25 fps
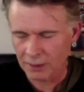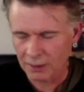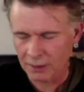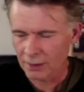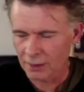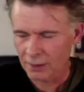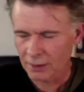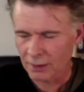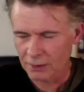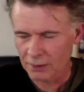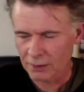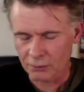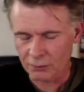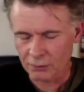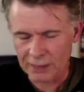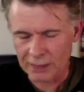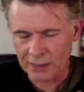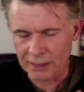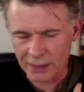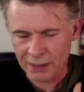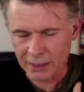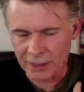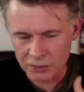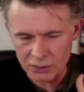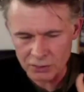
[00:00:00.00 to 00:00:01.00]
the
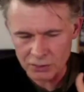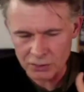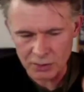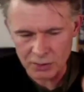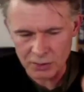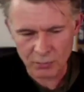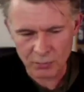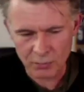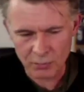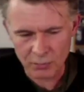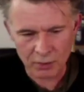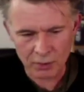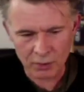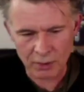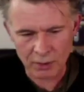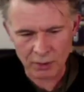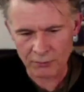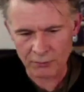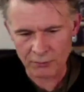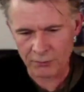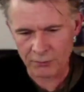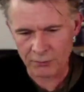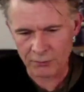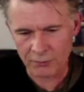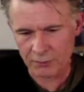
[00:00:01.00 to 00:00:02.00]
relationship
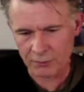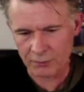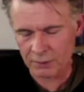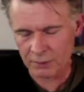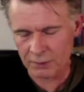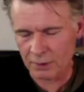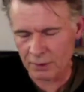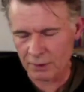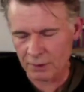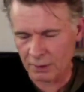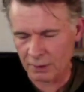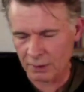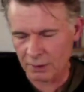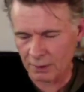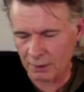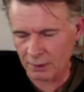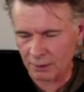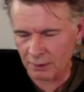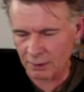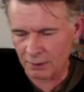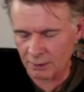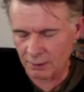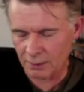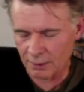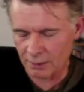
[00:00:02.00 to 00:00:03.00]
of
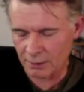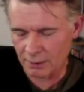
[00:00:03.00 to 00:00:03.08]
the